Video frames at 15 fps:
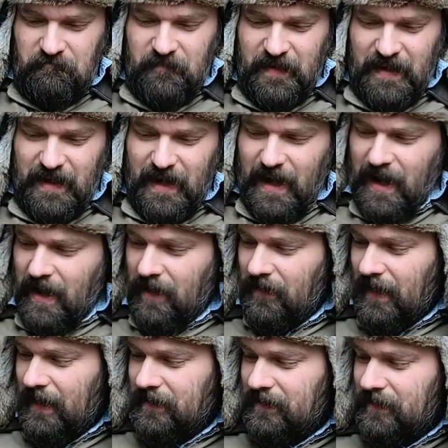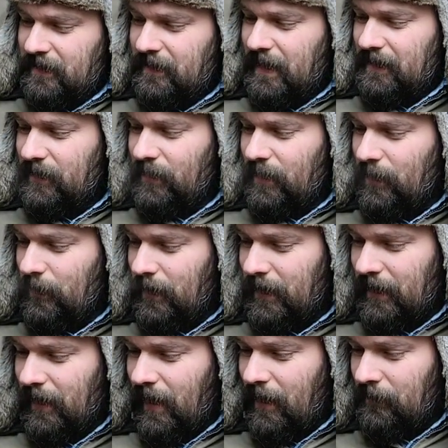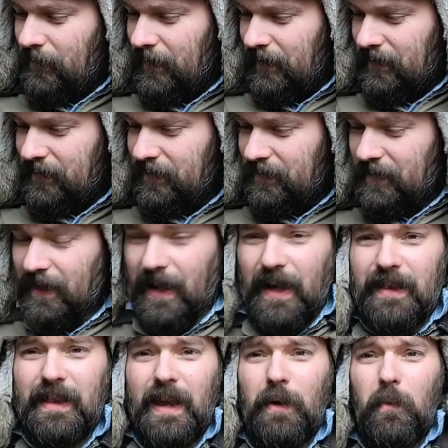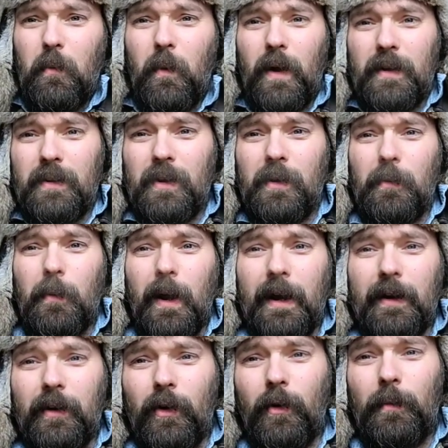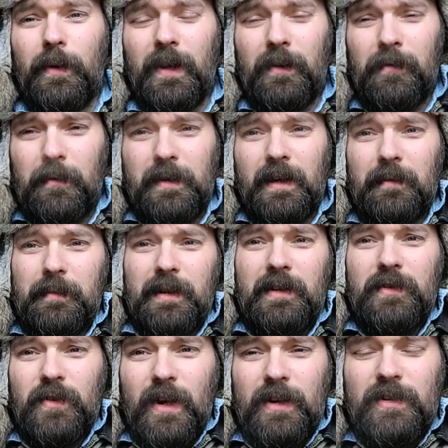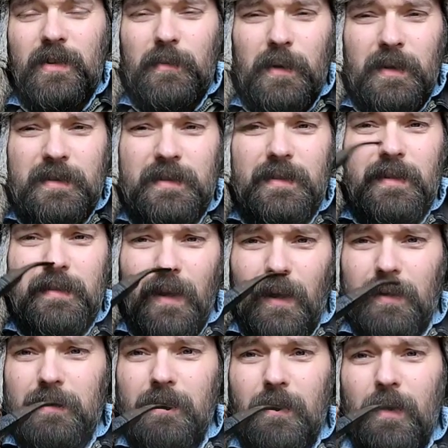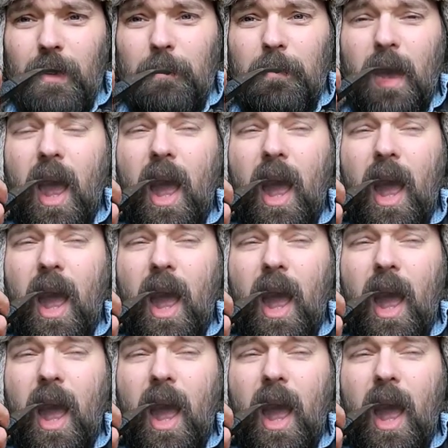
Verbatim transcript: Yeah, that's that's who you want in office. And they wonder why nobody from the administration wants to talk to them.